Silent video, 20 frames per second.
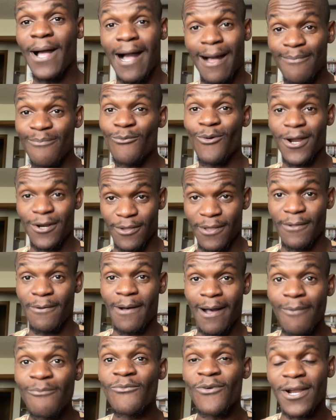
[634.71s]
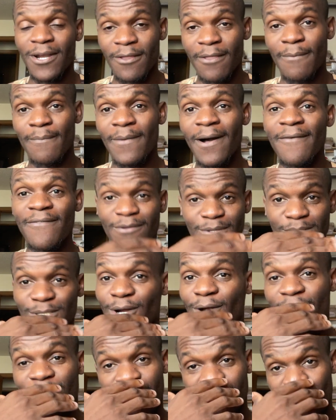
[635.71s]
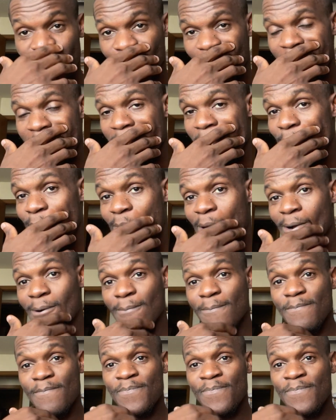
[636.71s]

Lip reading: I'm one of them. I feel sorry for you right now, bro.